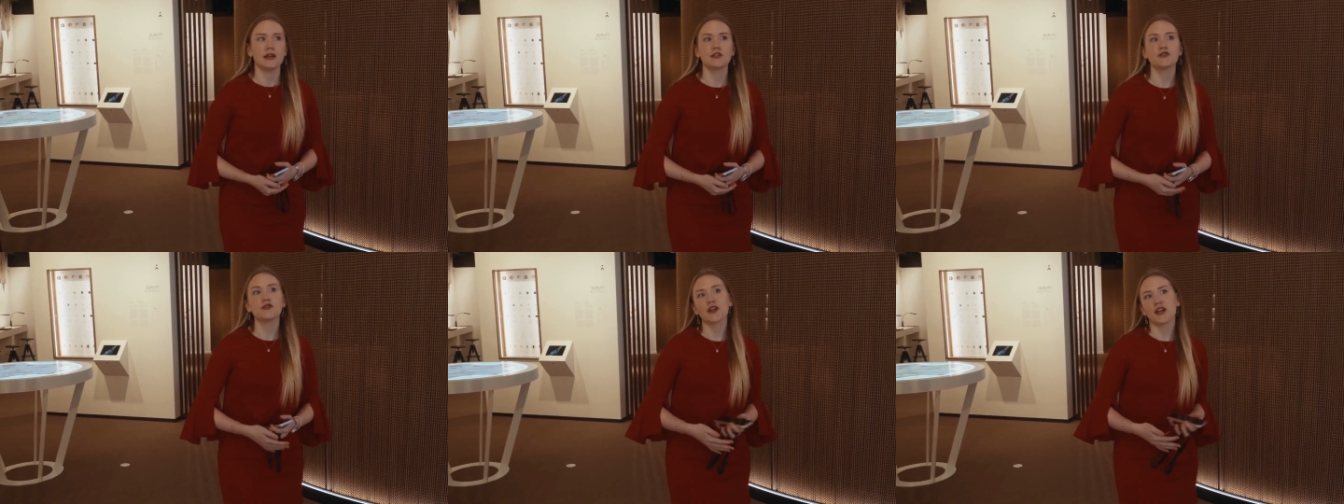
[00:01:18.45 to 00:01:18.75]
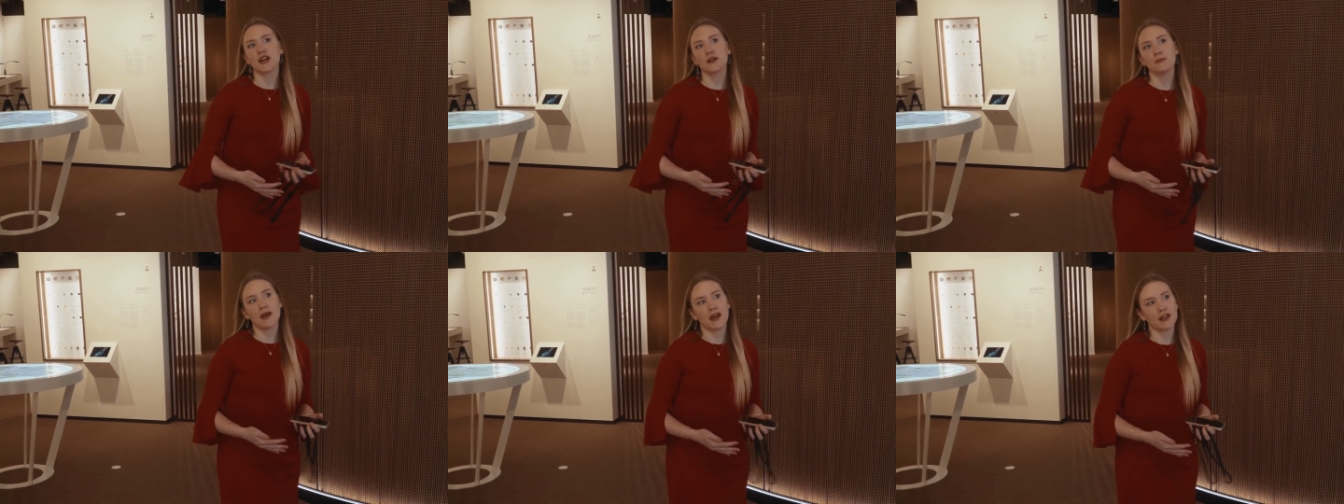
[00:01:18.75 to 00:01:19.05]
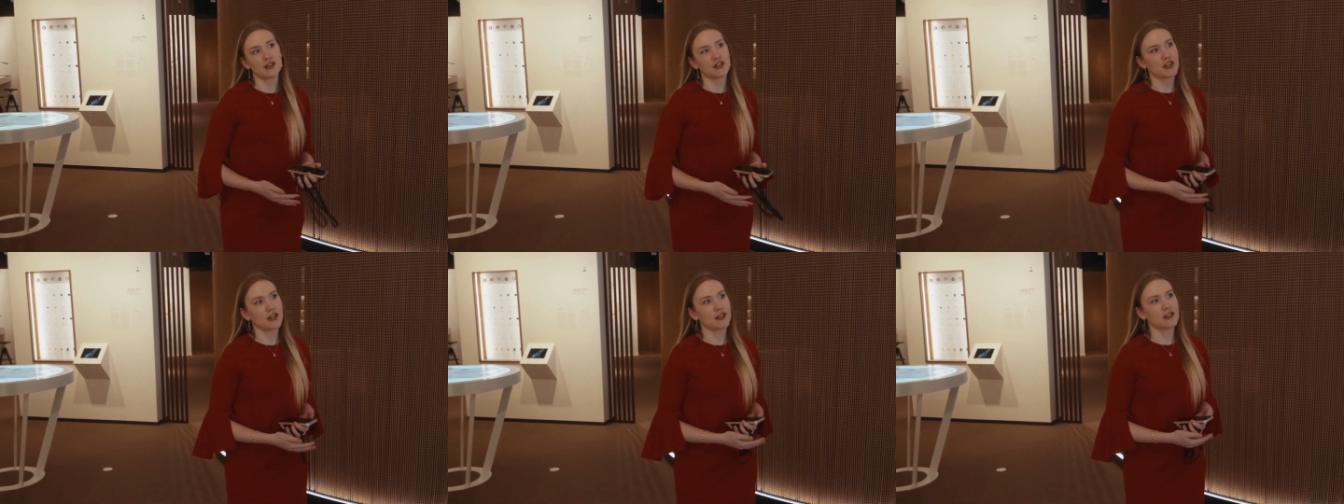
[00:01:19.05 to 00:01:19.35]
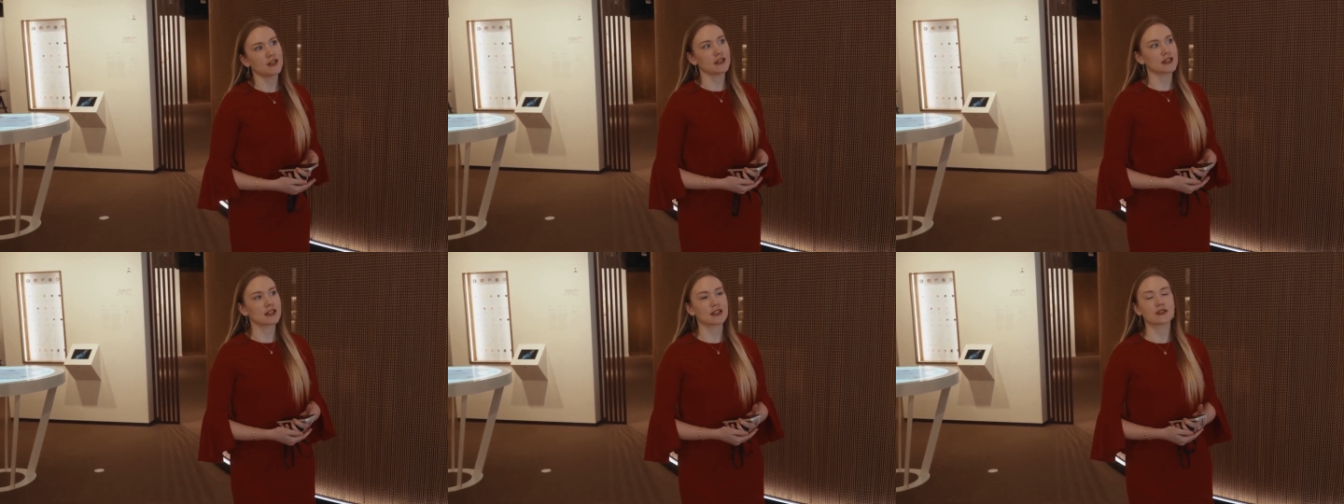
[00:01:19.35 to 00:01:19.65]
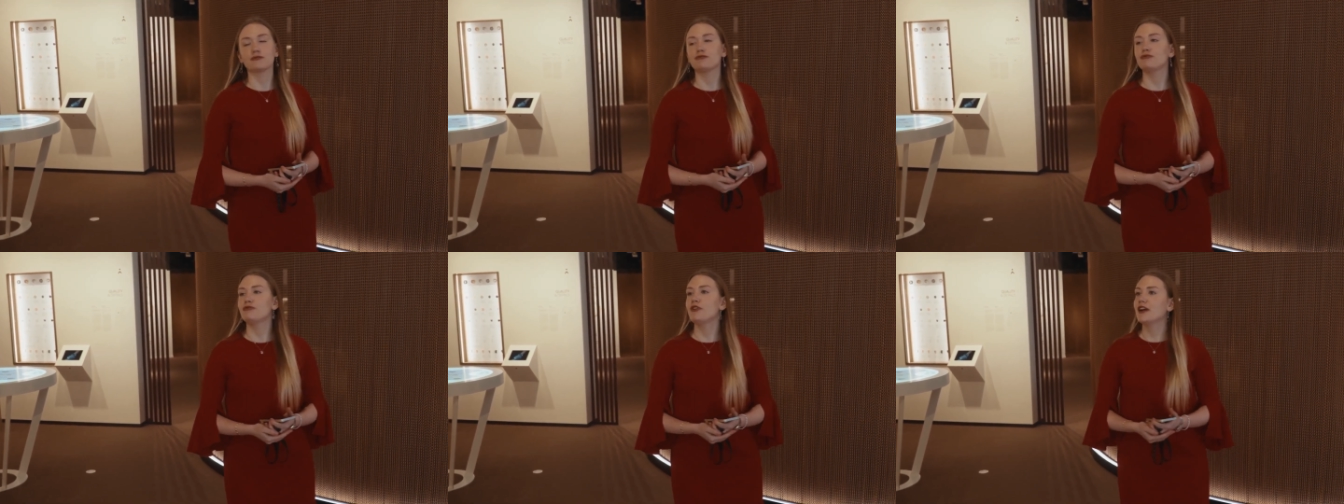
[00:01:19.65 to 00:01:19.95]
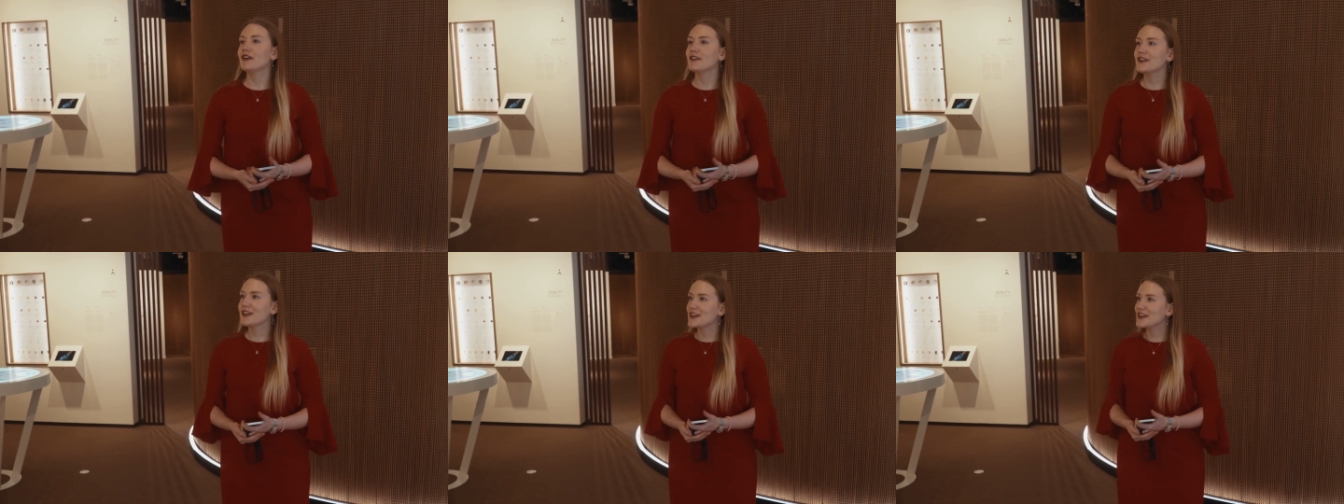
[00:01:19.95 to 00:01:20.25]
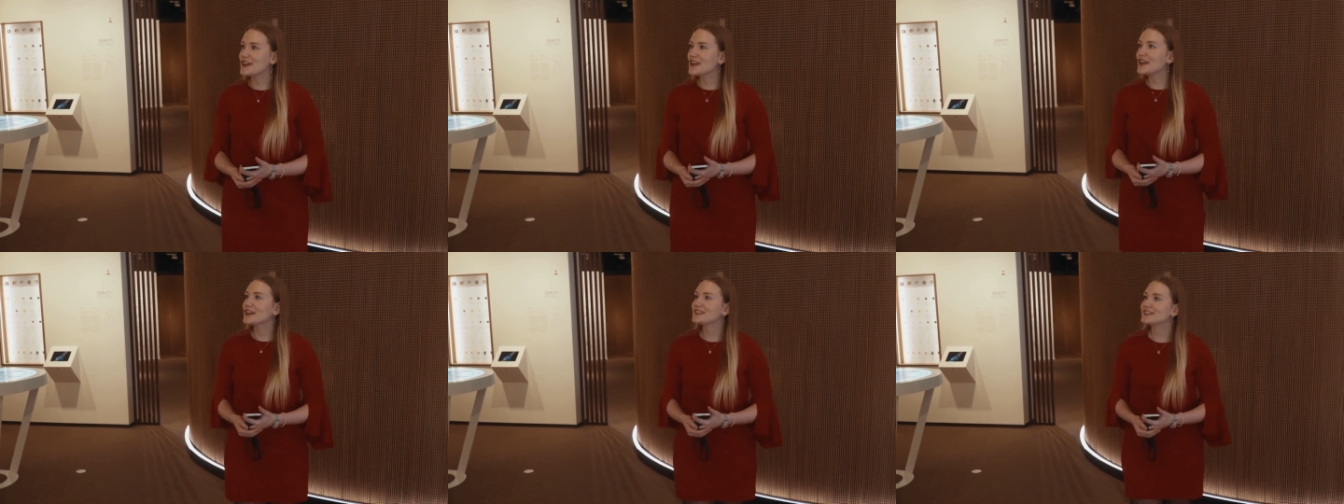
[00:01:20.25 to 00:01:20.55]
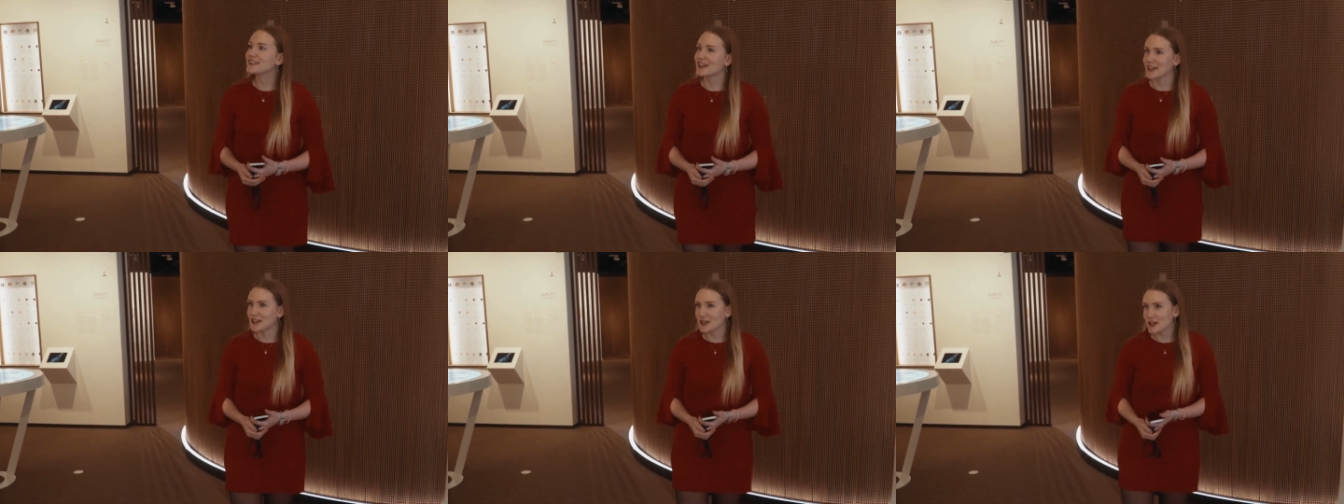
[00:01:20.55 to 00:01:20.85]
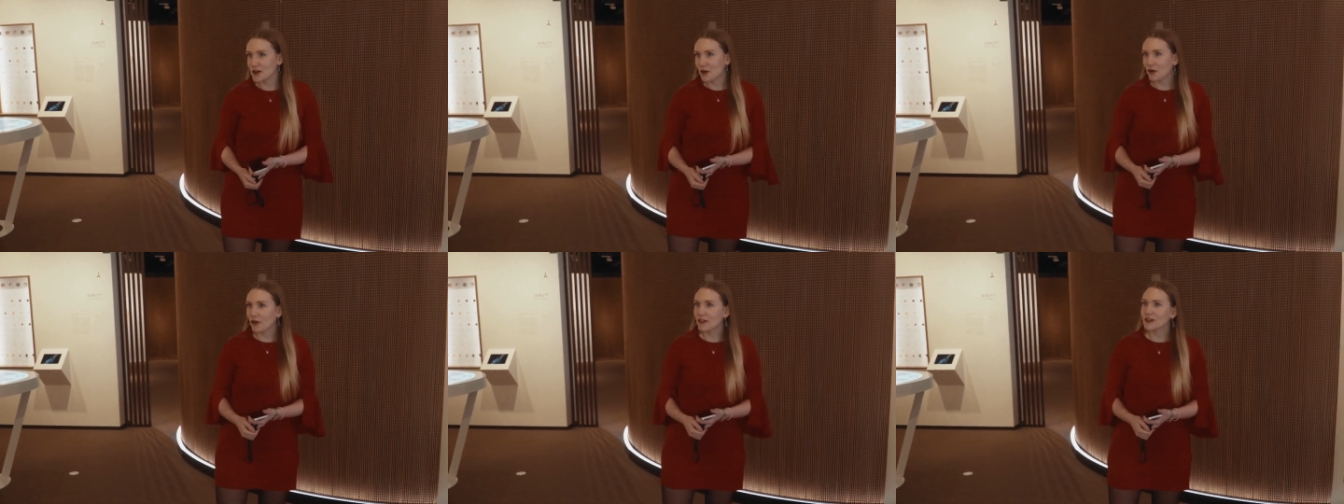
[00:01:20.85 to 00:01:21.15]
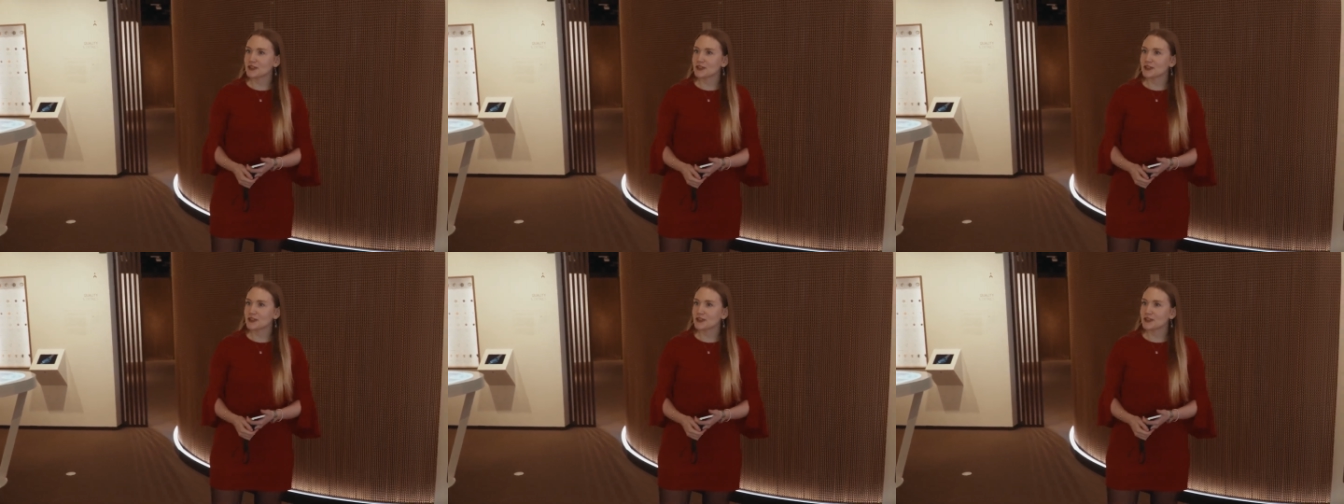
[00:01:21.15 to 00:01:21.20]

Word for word: As you can imagine, it's very technical.